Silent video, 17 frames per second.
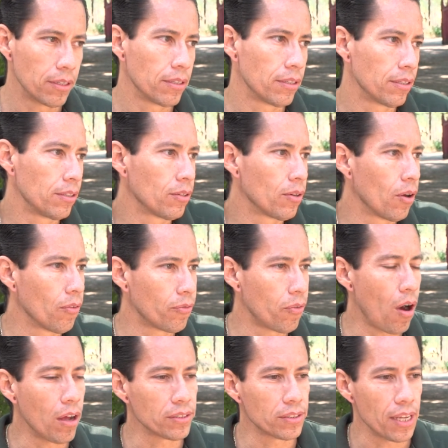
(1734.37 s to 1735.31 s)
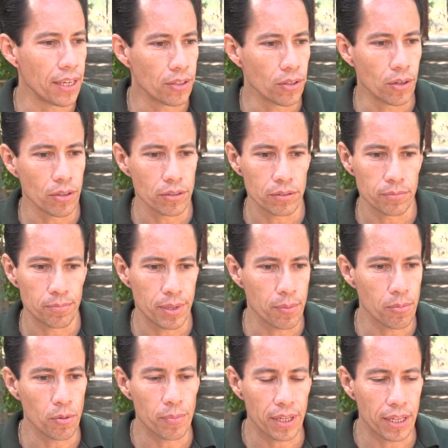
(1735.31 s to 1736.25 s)
You know, for all I know,
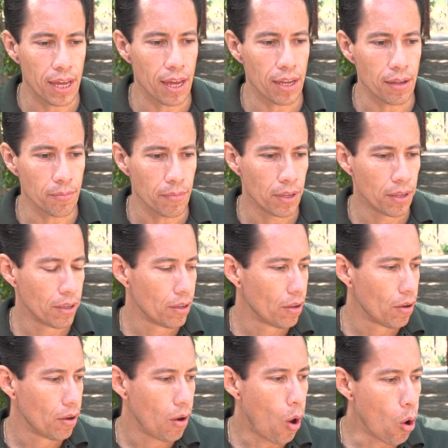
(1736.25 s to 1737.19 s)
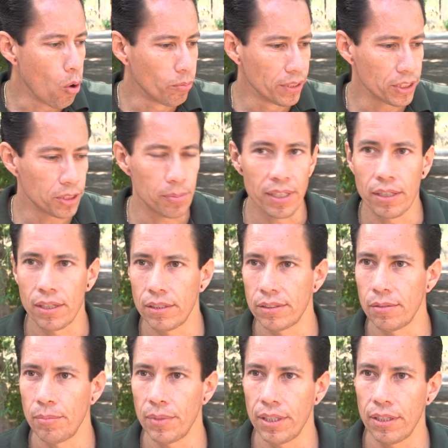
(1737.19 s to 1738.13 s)
people became homeless because
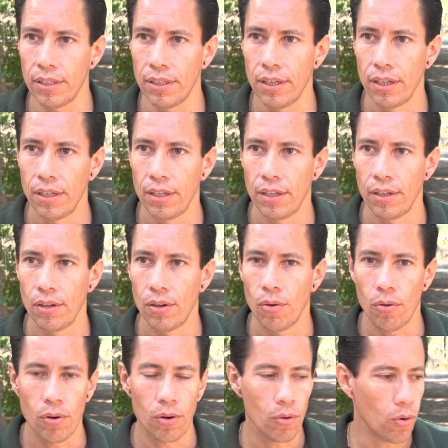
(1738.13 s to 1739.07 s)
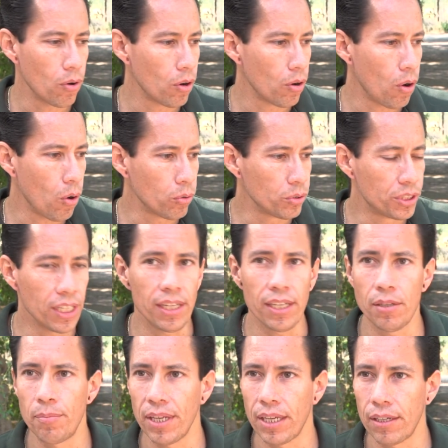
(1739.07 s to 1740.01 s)
of me, or
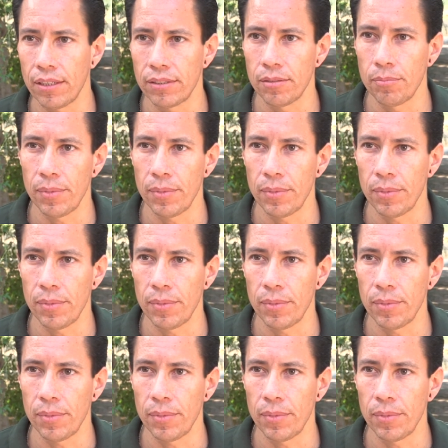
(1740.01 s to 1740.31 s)
OD'd because of